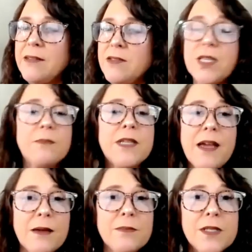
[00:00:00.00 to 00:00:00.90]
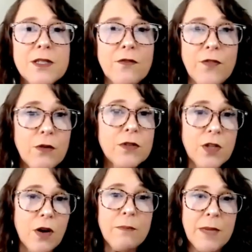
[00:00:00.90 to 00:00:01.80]
and sometimes
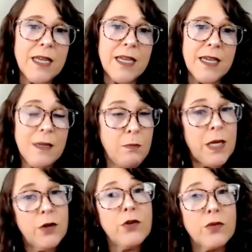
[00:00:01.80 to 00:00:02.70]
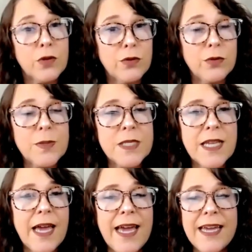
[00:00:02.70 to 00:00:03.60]
folks are meeting in peer groups.
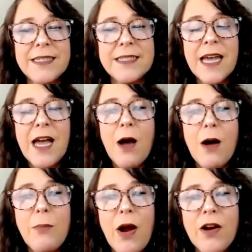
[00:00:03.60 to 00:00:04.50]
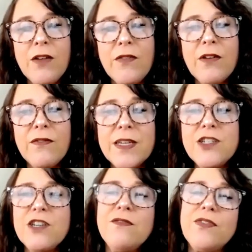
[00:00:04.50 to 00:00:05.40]
And part of our
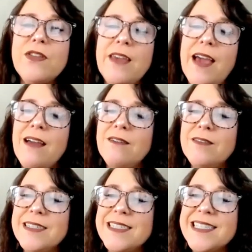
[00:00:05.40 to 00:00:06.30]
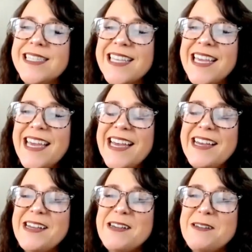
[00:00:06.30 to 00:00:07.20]
vision for that was,
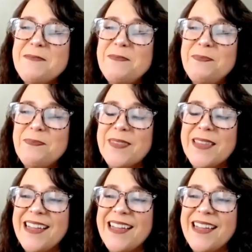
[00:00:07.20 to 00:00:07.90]
I